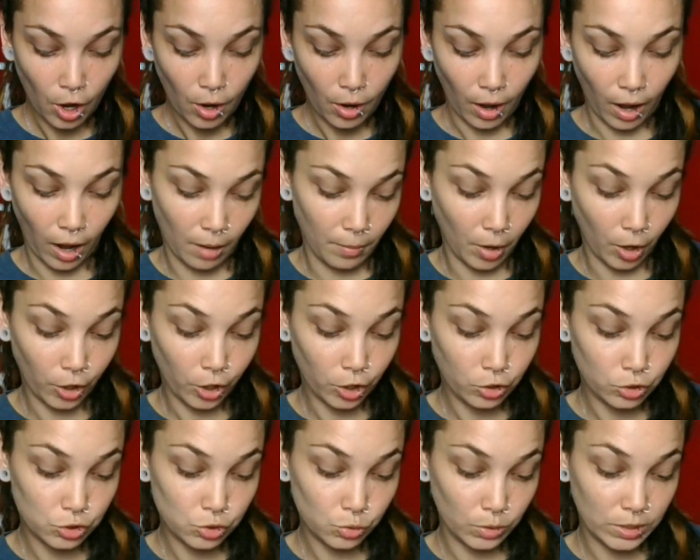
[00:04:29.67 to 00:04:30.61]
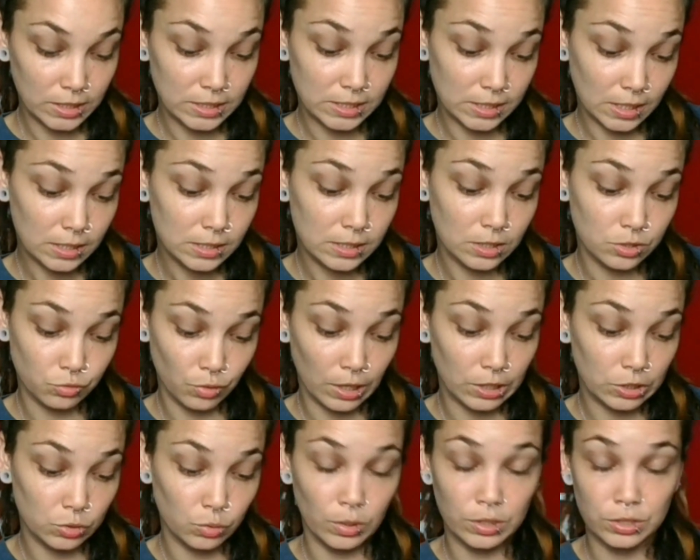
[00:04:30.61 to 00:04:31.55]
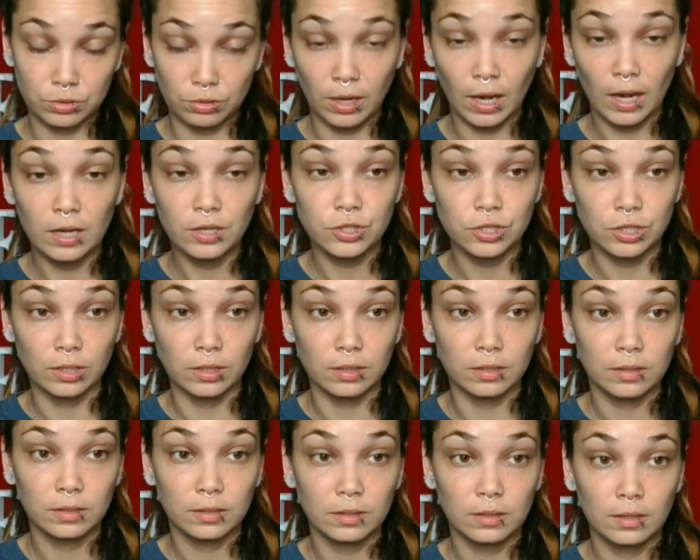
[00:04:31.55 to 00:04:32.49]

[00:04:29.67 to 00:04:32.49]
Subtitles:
Article 26 is right to education,